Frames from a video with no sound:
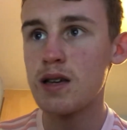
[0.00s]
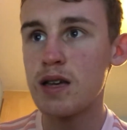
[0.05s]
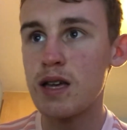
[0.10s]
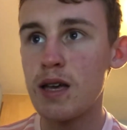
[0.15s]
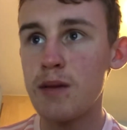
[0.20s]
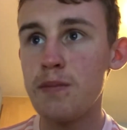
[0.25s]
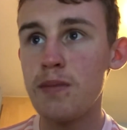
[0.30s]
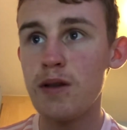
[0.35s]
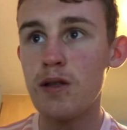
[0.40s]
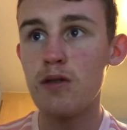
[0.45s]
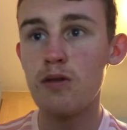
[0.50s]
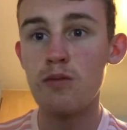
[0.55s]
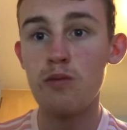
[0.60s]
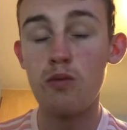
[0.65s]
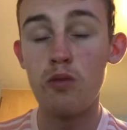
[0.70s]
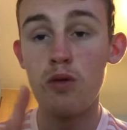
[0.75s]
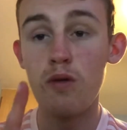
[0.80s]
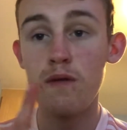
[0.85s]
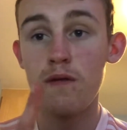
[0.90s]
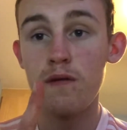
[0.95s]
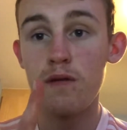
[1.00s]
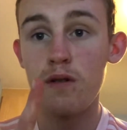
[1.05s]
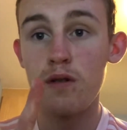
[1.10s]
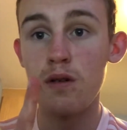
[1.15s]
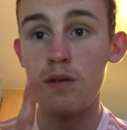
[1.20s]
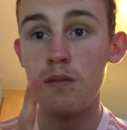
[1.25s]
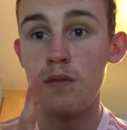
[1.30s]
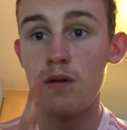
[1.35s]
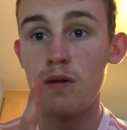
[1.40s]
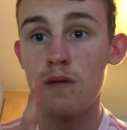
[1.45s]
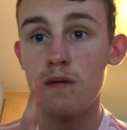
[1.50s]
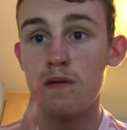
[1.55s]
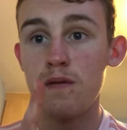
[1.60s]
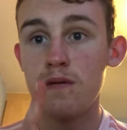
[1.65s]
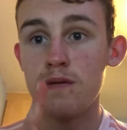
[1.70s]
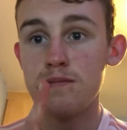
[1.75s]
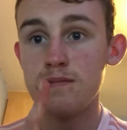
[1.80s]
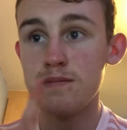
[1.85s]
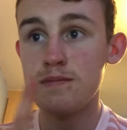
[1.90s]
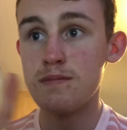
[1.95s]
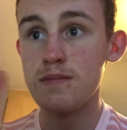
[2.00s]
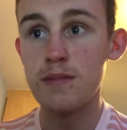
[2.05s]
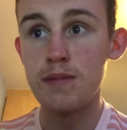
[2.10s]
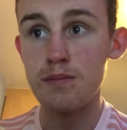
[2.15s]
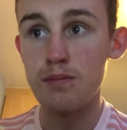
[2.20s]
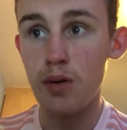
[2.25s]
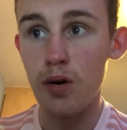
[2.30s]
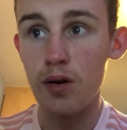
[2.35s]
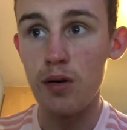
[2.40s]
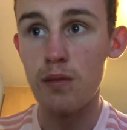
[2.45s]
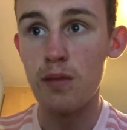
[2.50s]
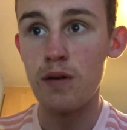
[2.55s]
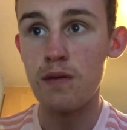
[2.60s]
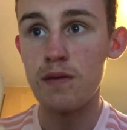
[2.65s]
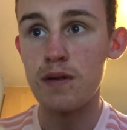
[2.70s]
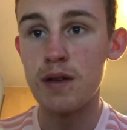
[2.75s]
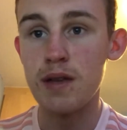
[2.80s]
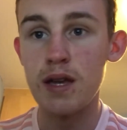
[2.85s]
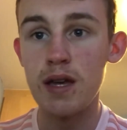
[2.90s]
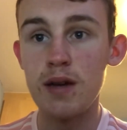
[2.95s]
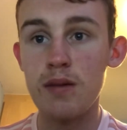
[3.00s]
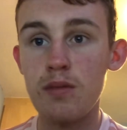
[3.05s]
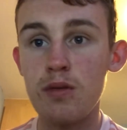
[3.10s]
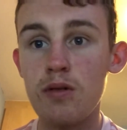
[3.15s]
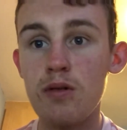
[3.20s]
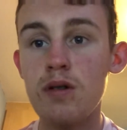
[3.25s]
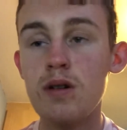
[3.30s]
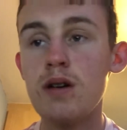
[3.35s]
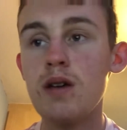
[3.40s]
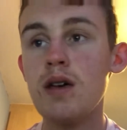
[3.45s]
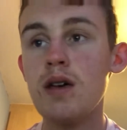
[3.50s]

keeping them one foot above bottom of the table.